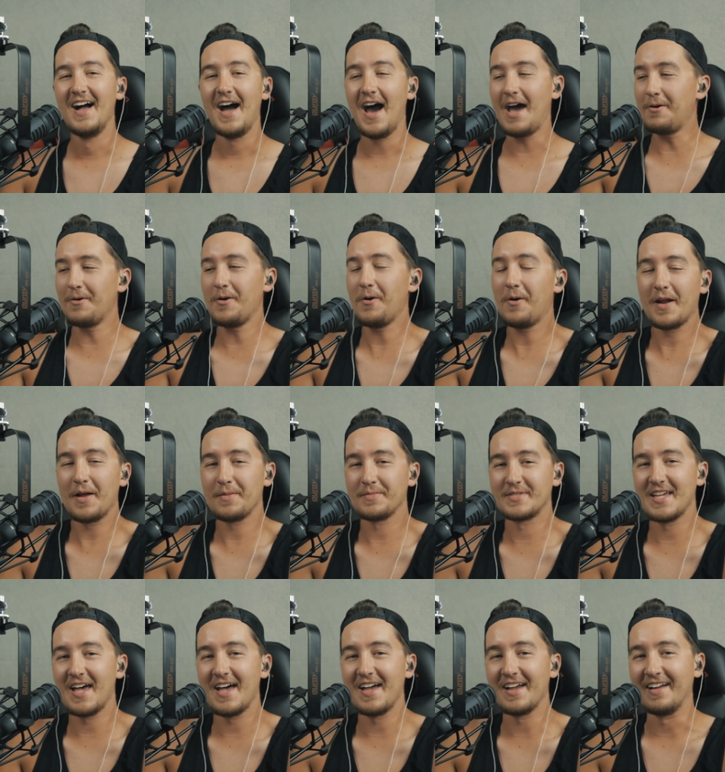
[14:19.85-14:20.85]
I don't know what I'm
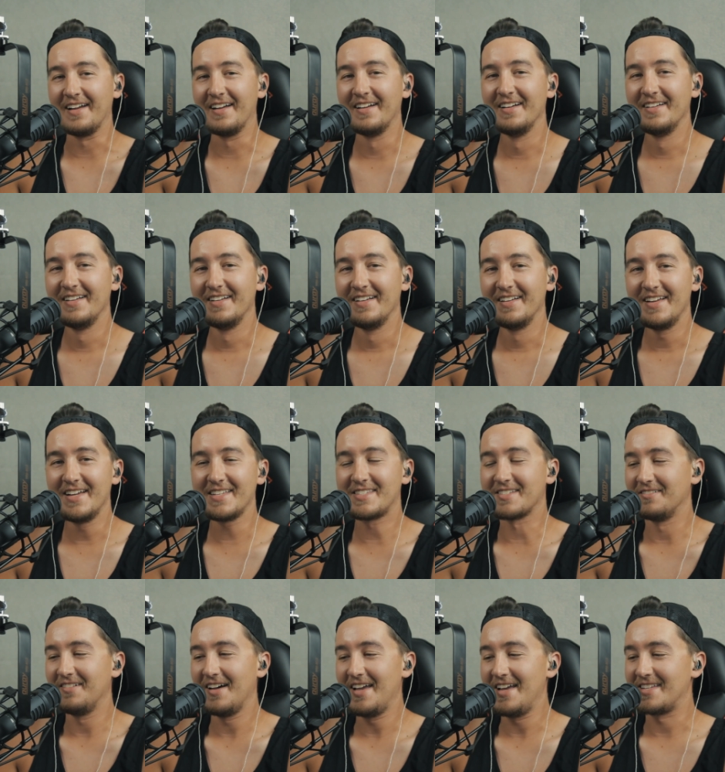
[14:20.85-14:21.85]
saying it's
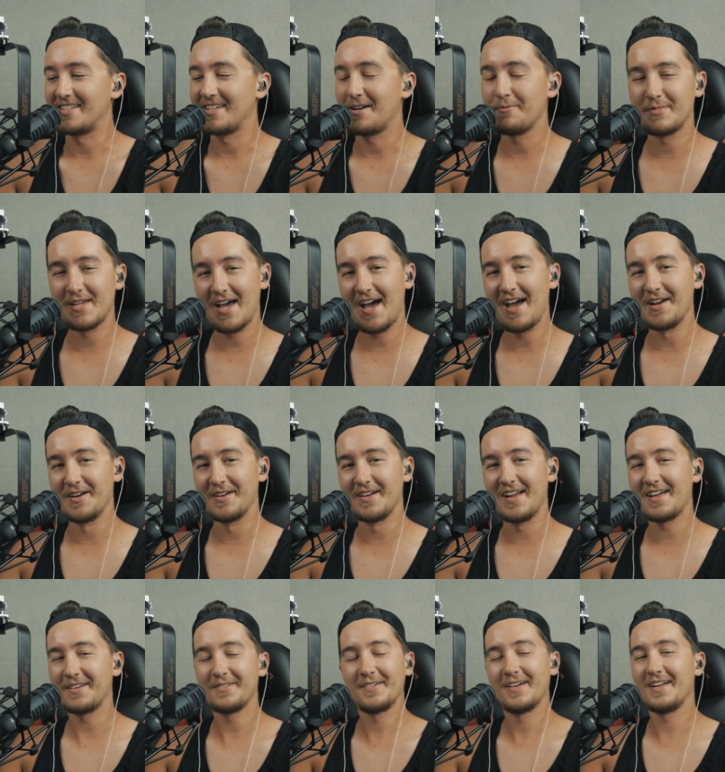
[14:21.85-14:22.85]
late. I'm tired.
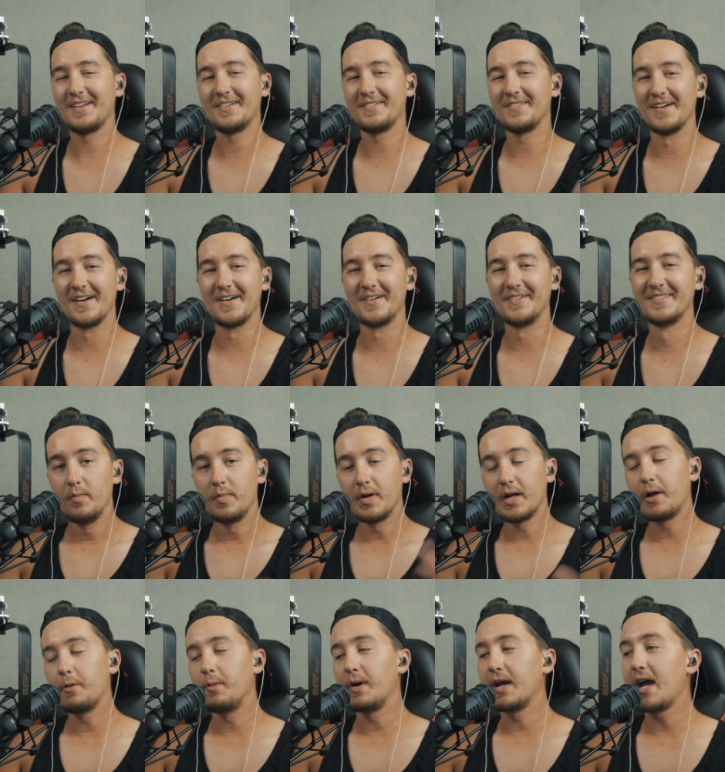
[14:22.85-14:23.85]
I don't I don't know. But
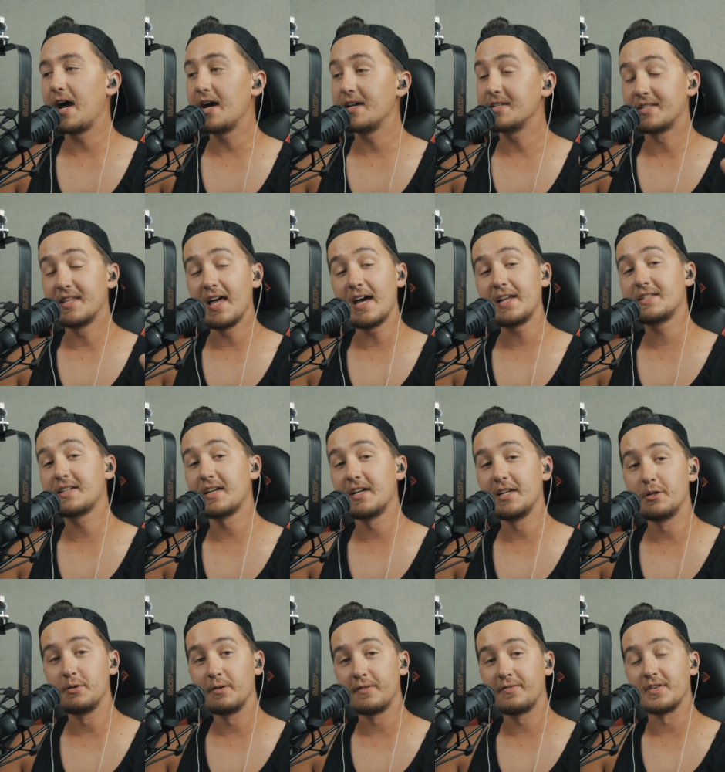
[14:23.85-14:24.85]
anyway, guys, that is going to
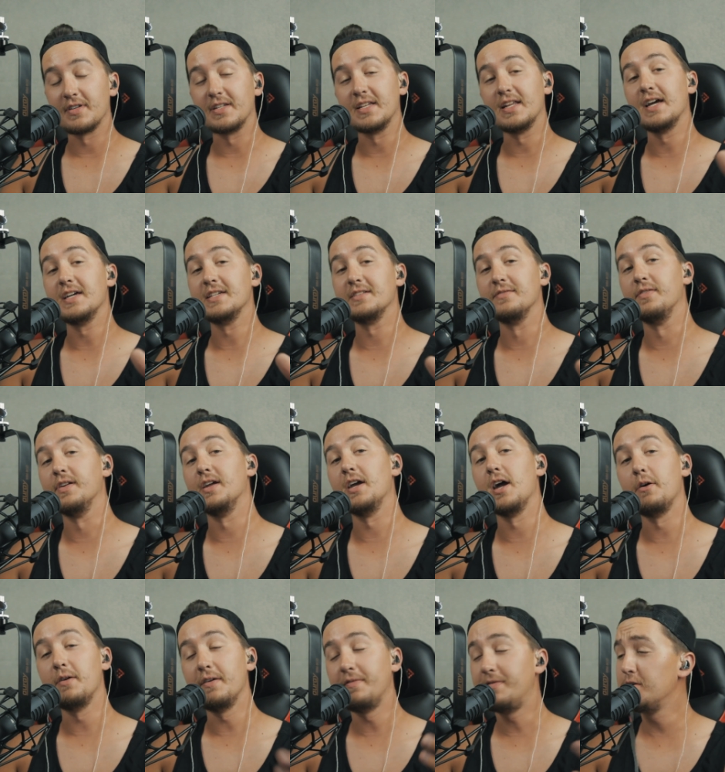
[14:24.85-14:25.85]
do it for today's
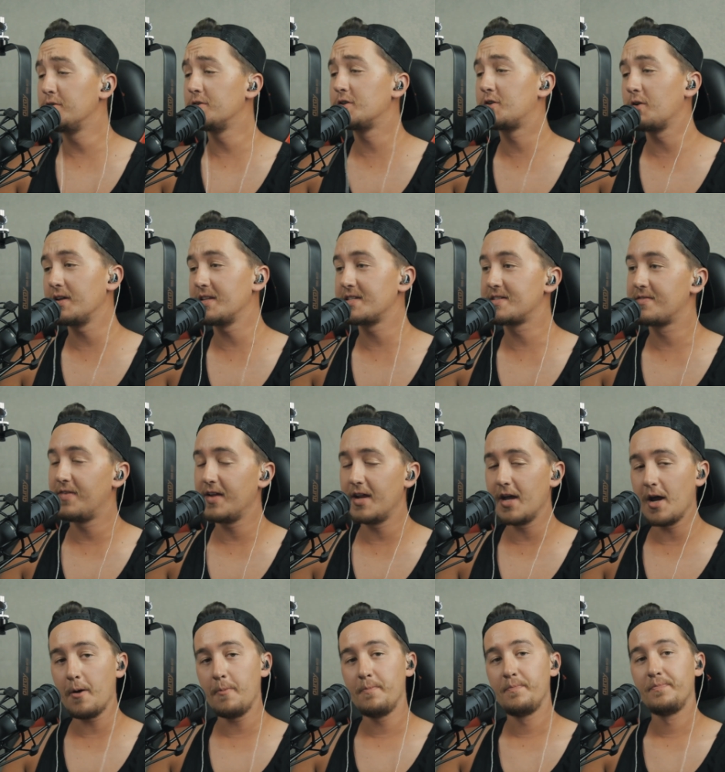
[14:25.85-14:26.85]
video. If you enjoyed this
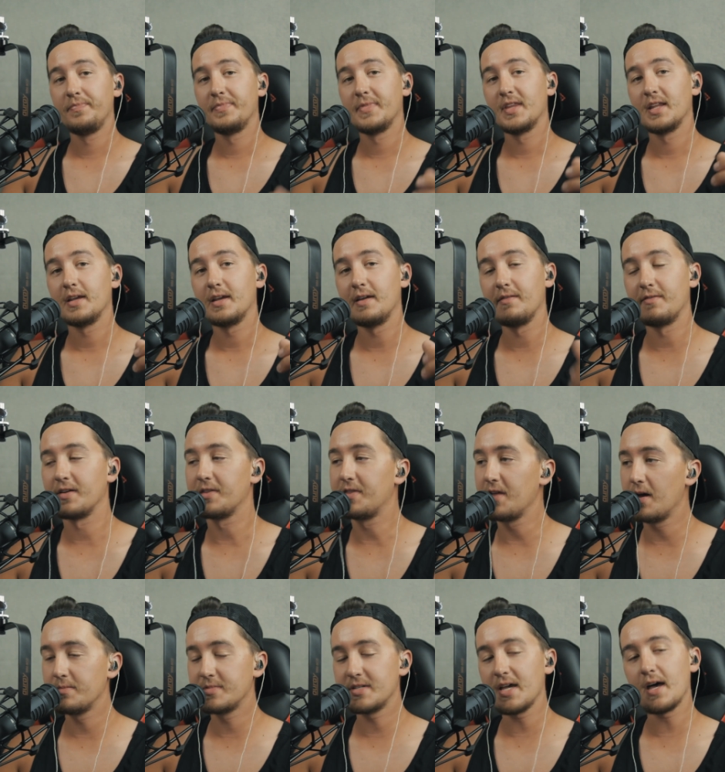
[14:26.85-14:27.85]
video, give it a
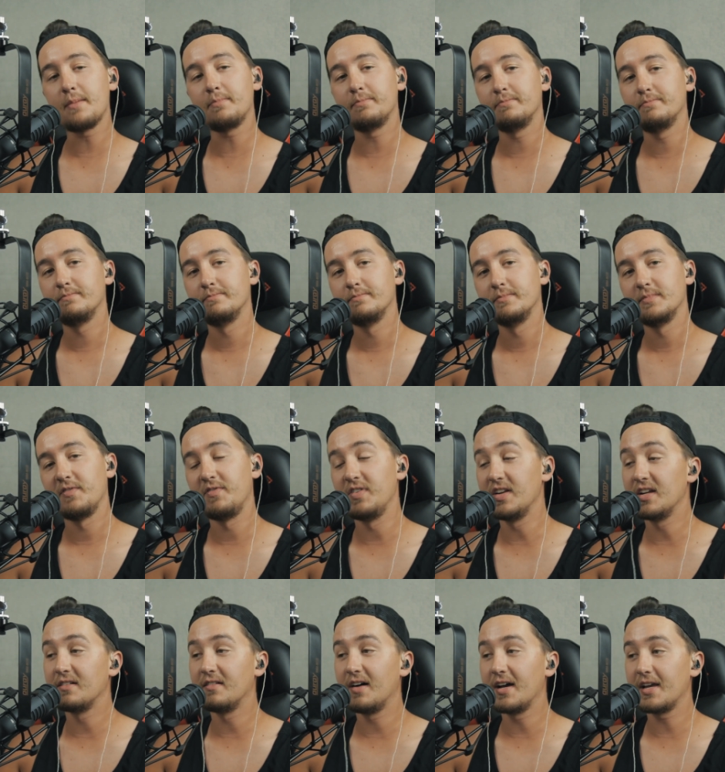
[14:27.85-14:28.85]
thumbs up. If you
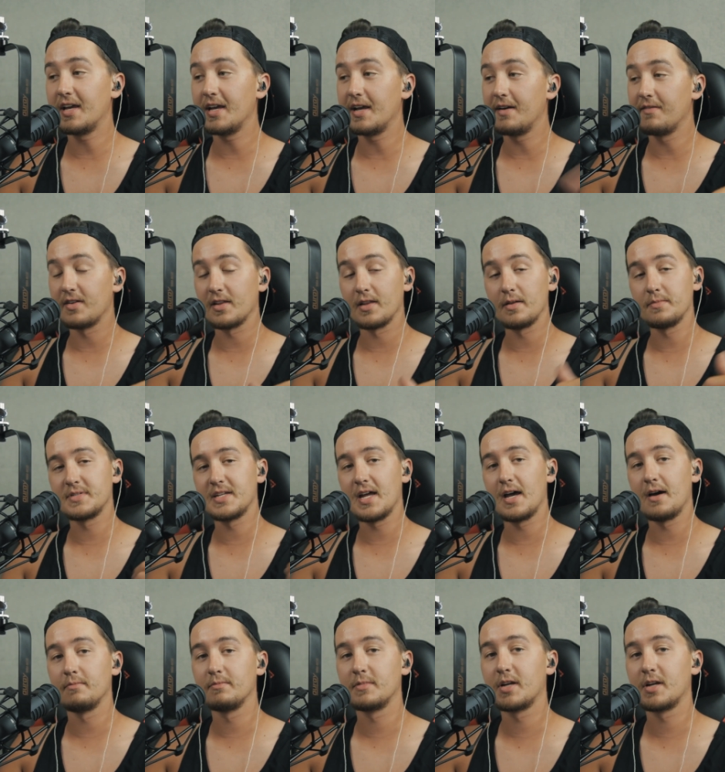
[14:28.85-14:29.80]
didn't like it, give it a thumbs down.